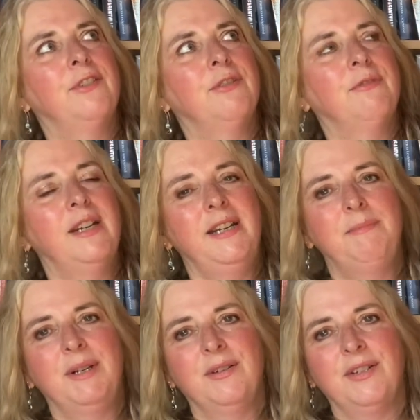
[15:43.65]
to read
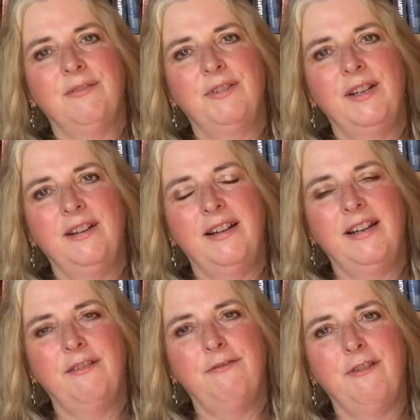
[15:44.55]
because I feel
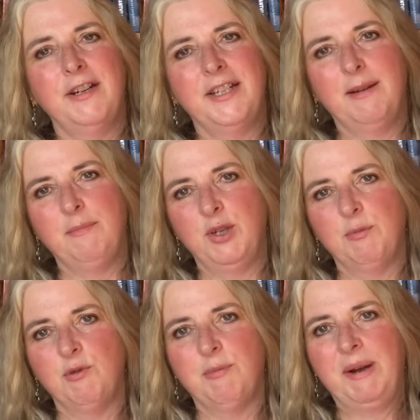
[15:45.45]
like I find out much
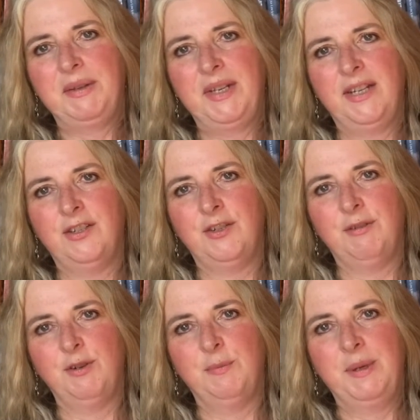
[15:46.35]
more about that
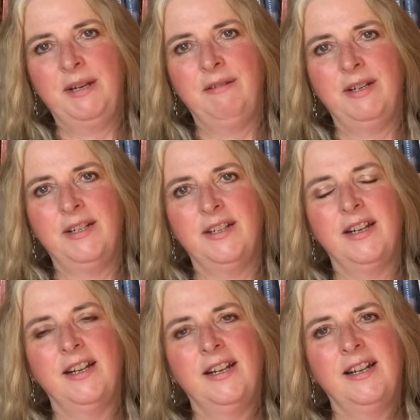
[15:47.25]
historical period
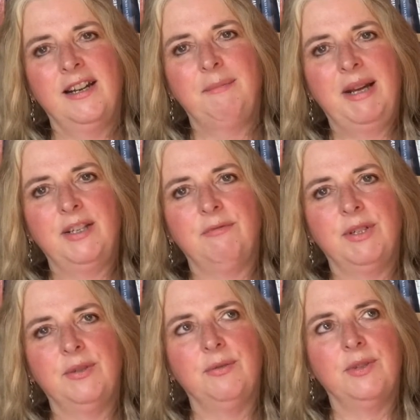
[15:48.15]
as a
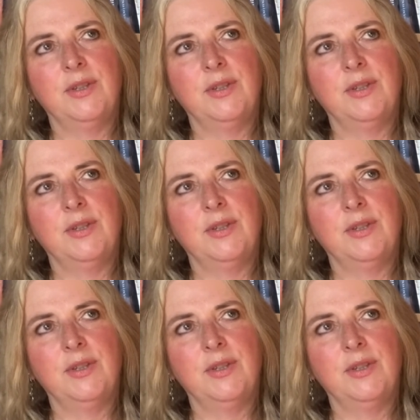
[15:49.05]
result.